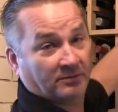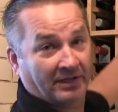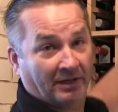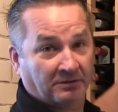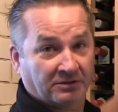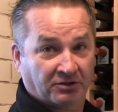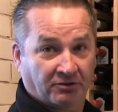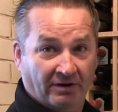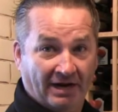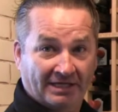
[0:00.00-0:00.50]

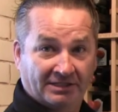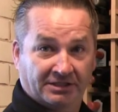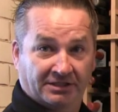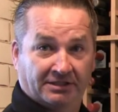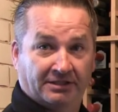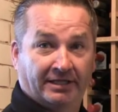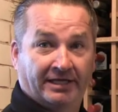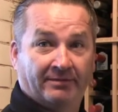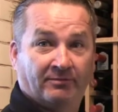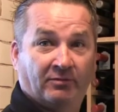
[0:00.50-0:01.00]
without
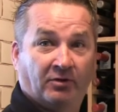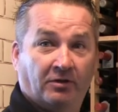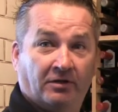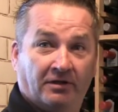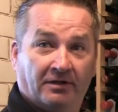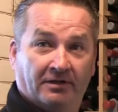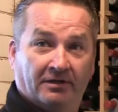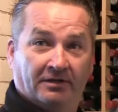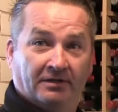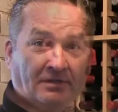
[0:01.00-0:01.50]
scratching a label
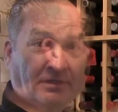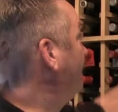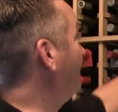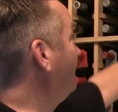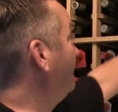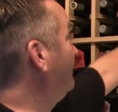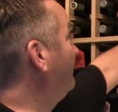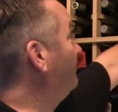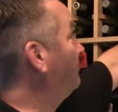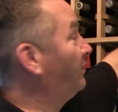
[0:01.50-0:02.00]

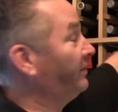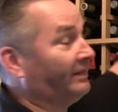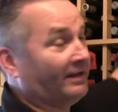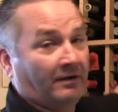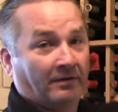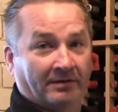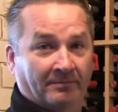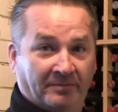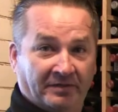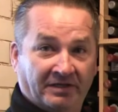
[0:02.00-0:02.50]
and
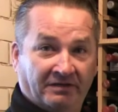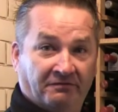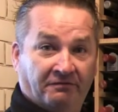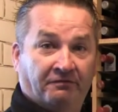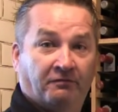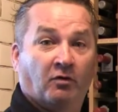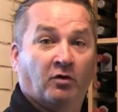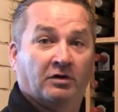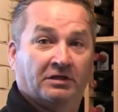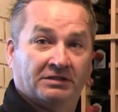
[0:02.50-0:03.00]
without it being
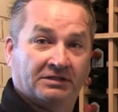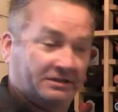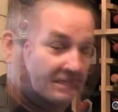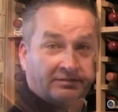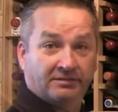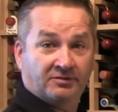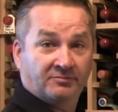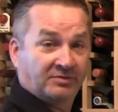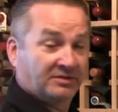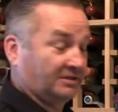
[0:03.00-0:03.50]
forced
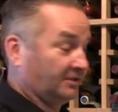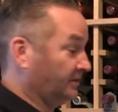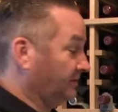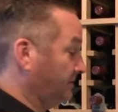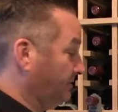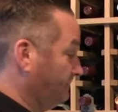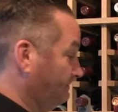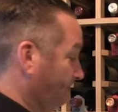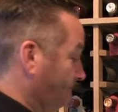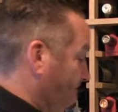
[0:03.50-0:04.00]
into
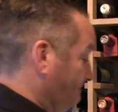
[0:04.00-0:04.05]
position.